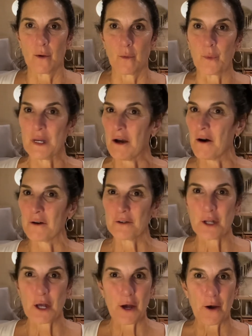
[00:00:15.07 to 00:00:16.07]
We all
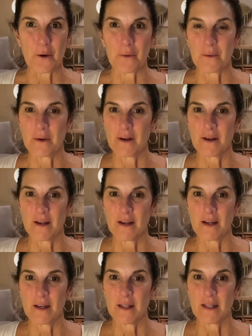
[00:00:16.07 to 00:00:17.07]
know
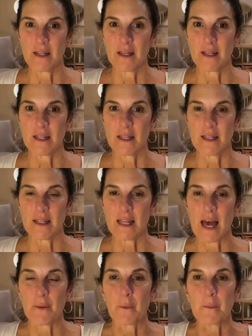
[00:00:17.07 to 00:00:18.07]

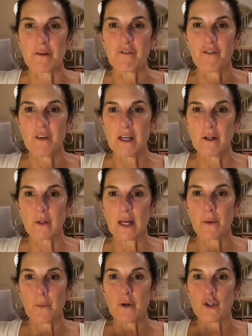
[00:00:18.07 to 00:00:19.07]
that when we feel
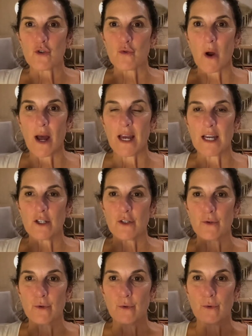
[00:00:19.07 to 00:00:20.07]
like we're trying
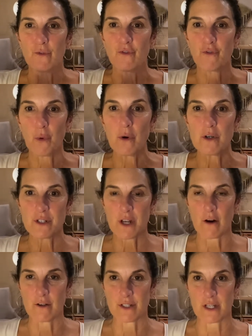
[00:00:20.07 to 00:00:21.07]
to force
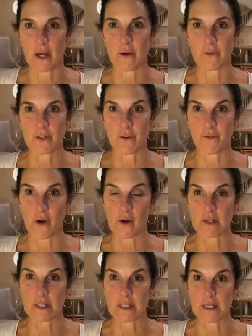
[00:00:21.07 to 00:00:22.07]
ourselves to fall
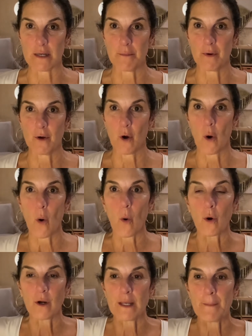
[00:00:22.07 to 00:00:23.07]
asleep
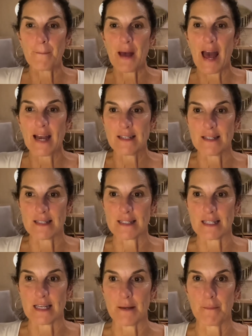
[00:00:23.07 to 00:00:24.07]
or get back to
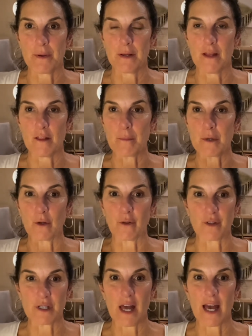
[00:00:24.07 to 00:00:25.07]
sleep in the middle of
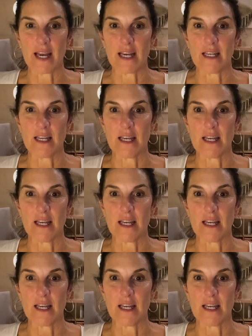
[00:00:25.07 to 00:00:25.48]
the night